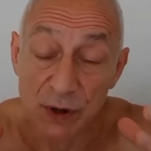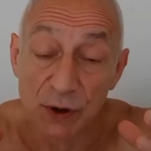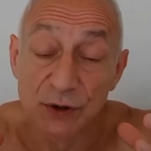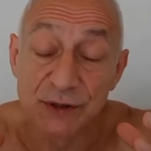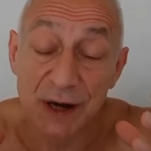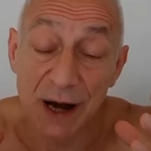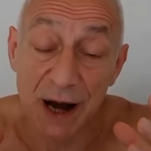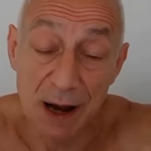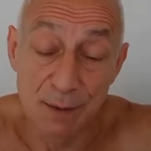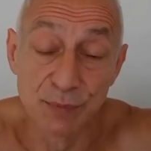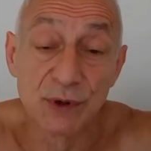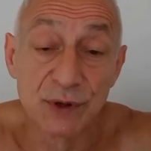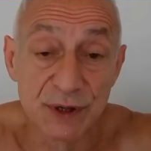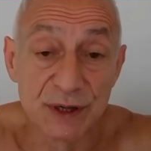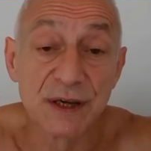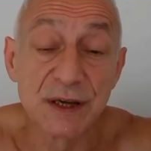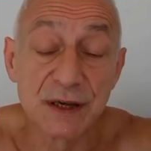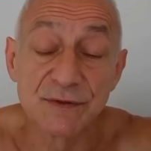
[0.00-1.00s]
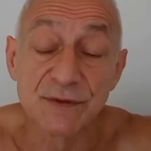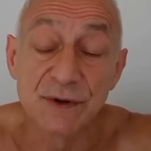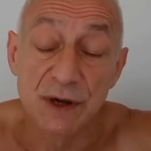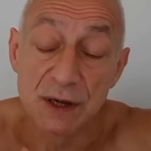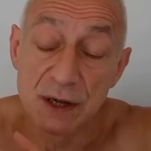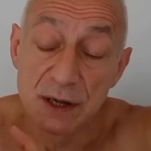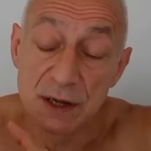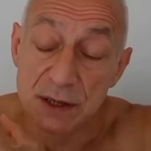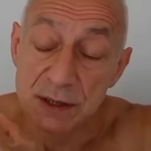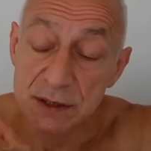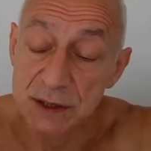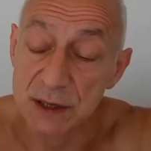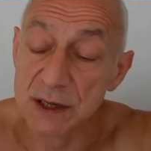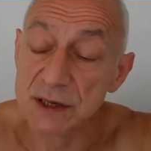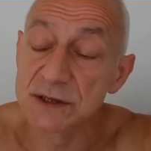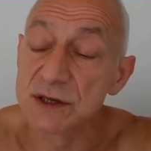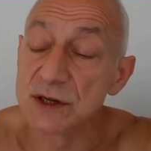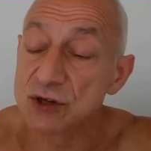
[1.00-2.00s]
because I believe
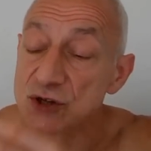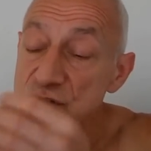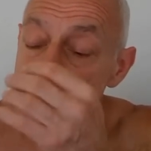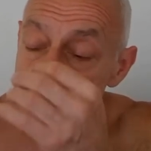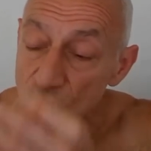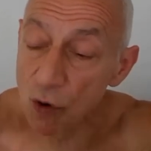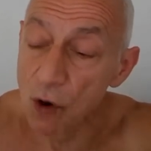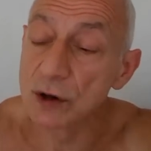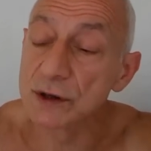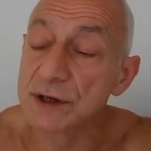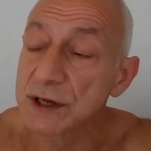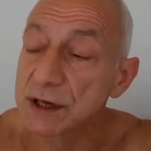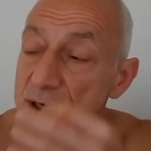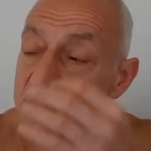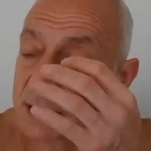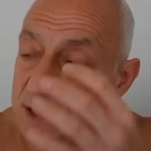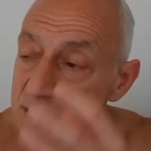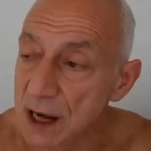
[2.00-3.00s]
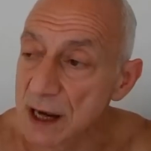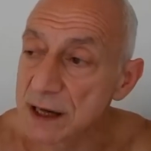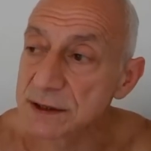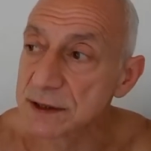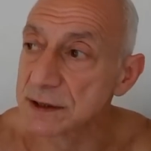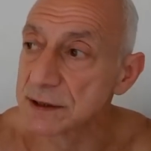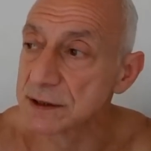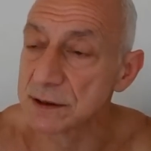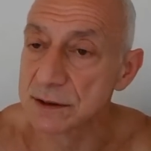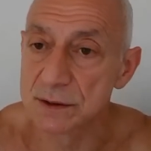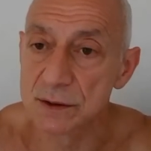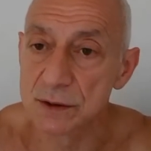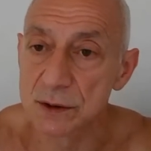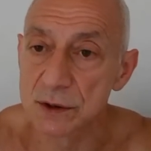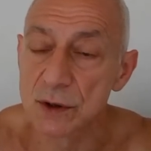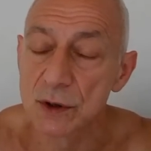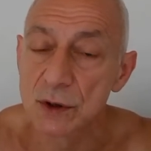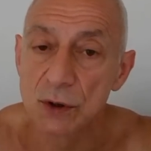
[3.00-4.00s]
this is strongly connected
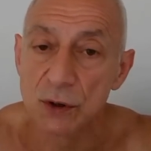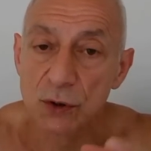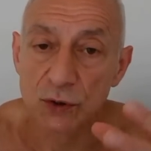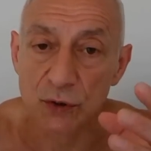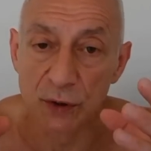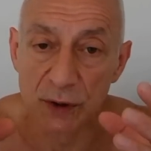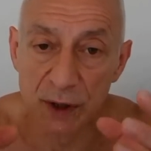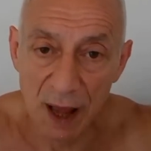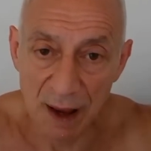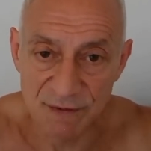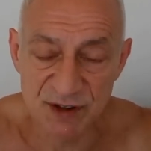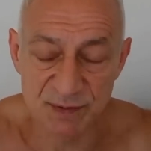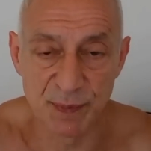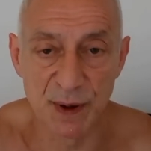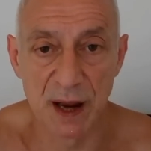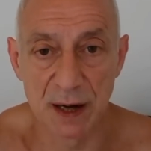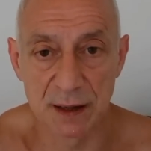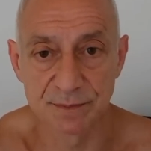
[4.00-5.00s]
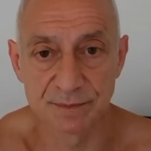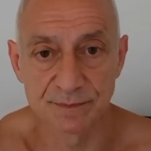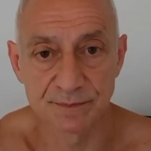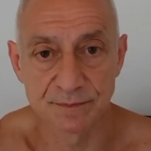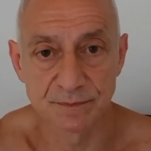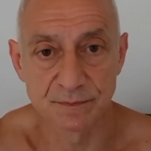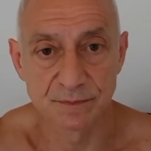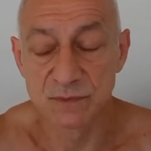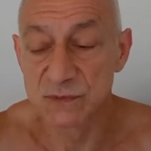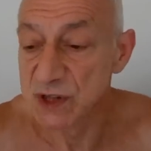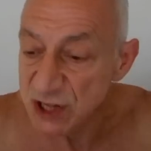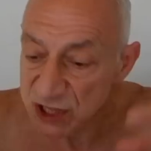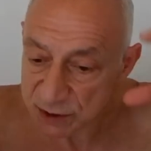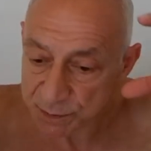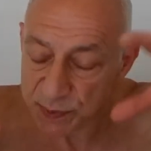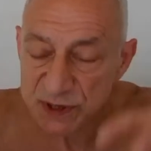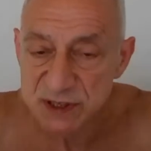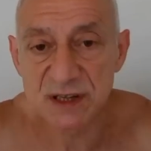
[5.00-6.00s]
to lifespan
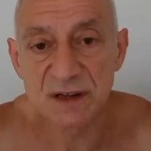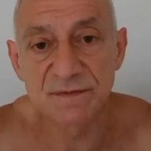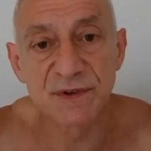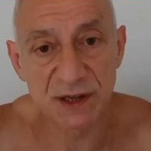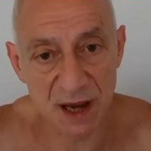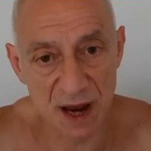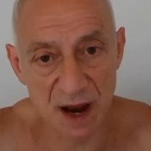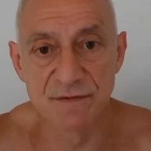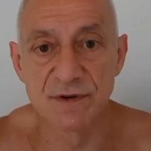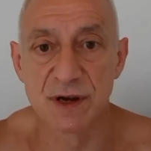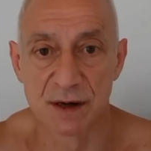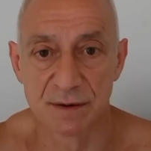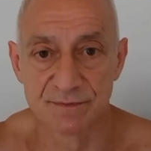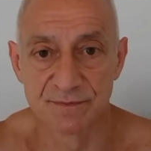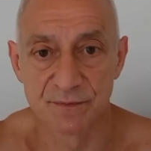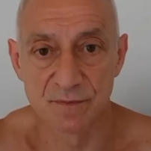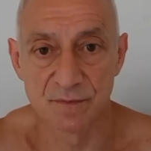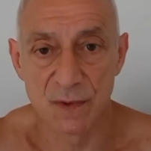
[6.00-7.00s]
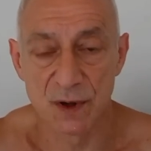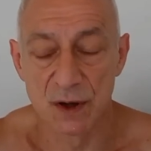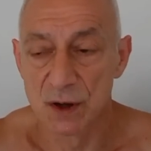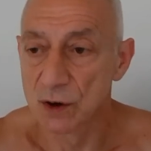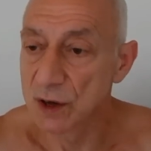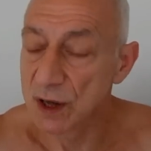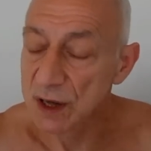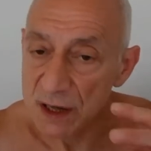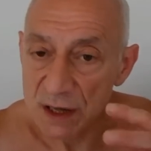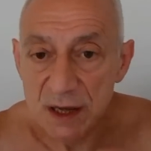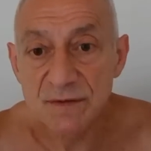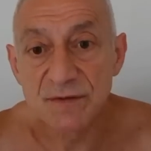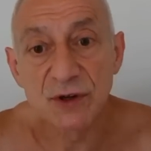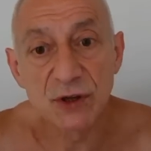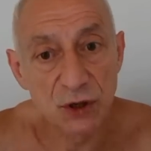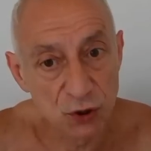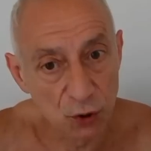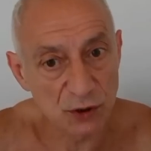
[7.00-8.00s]
this specific area.
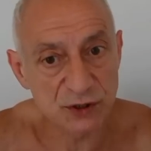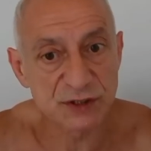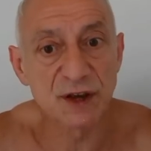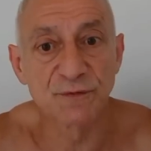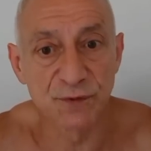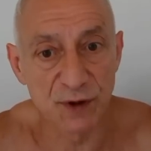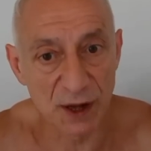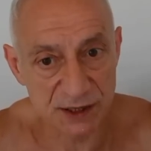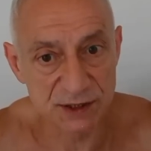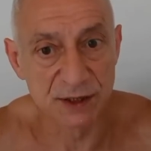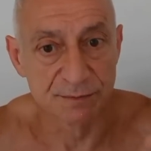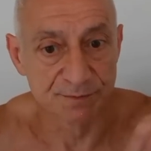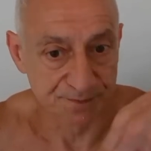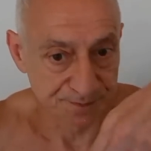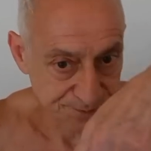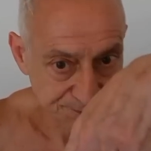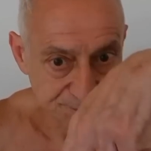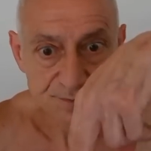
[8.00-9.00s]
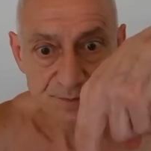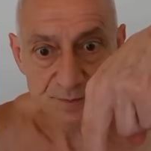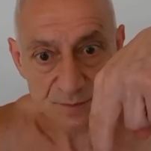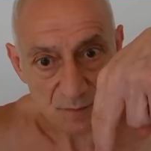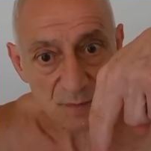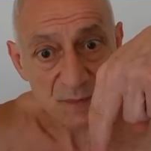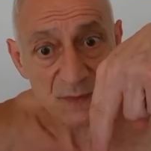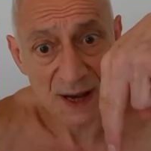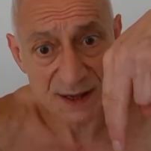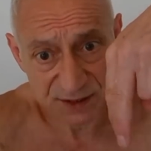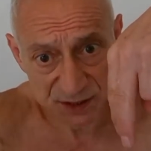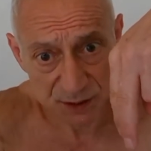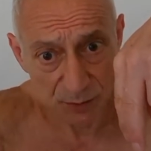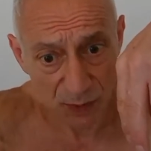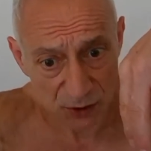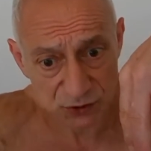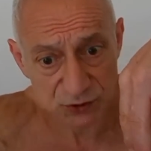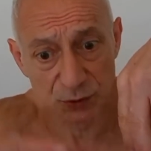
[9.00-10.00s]
Even the dorsiflexor,
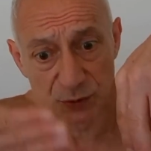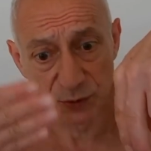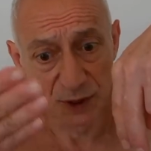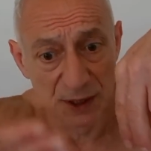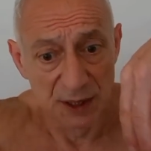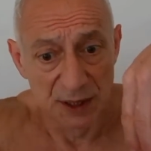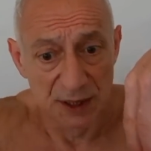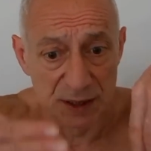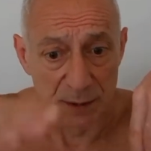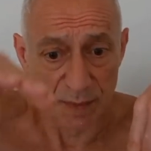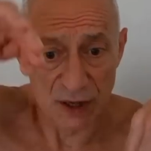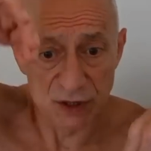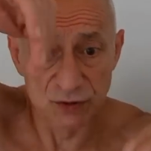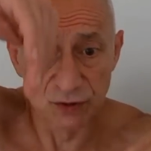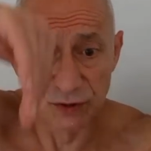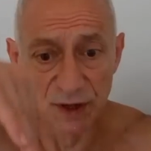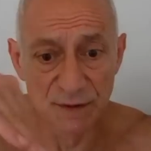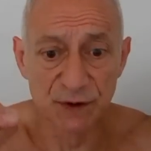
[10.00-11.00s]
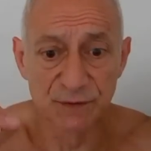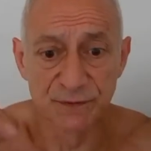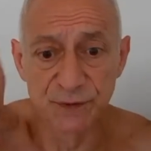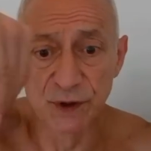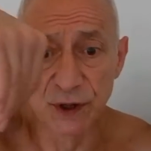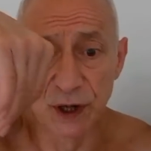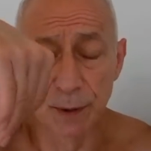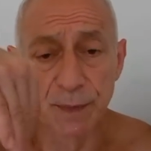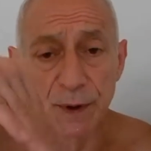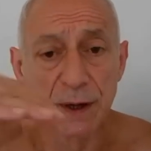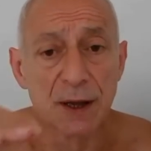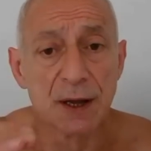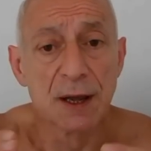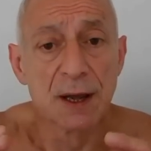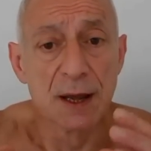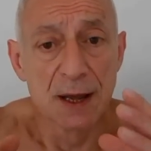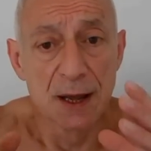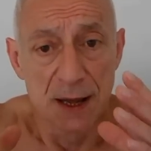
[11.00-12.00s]
that's the muscle that makes you lift your foot up.
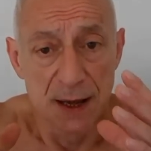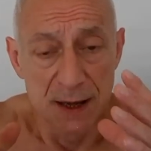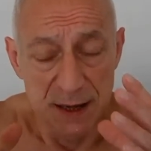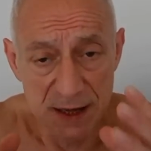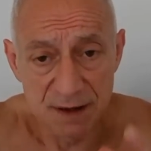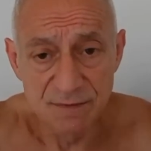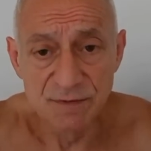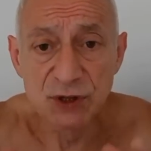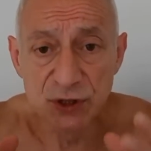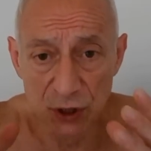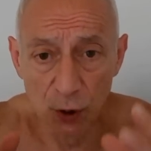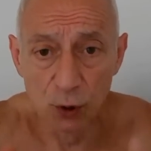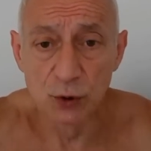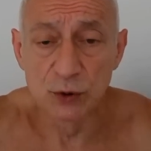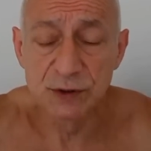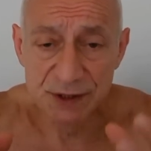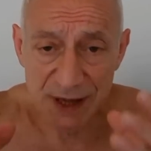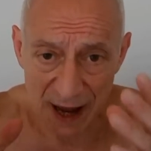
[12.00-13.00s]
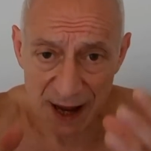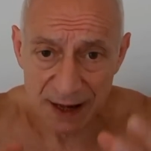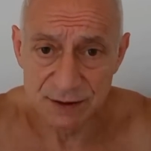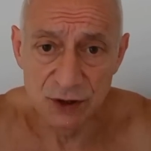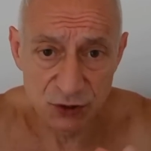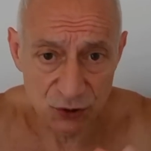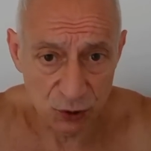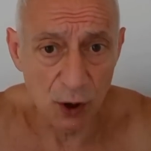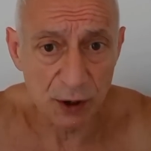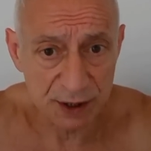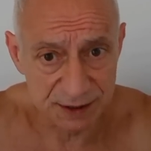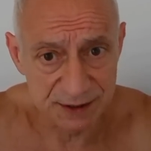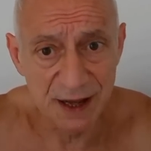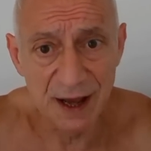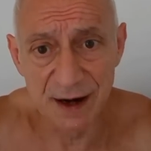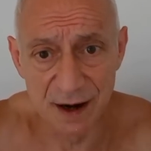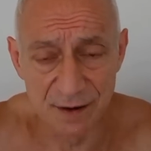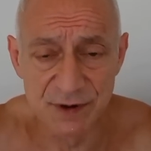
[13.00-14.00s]
Even though that the
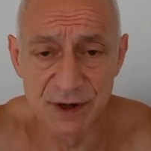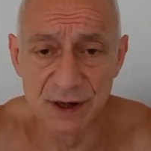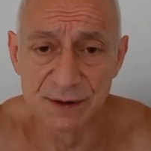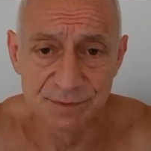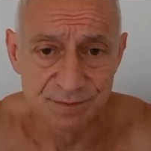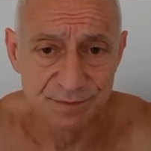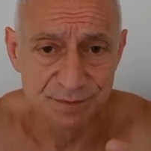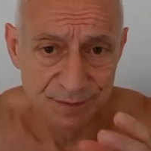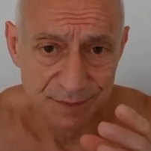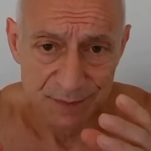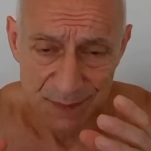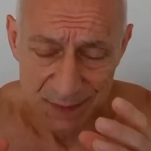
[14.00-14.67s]
torque in that area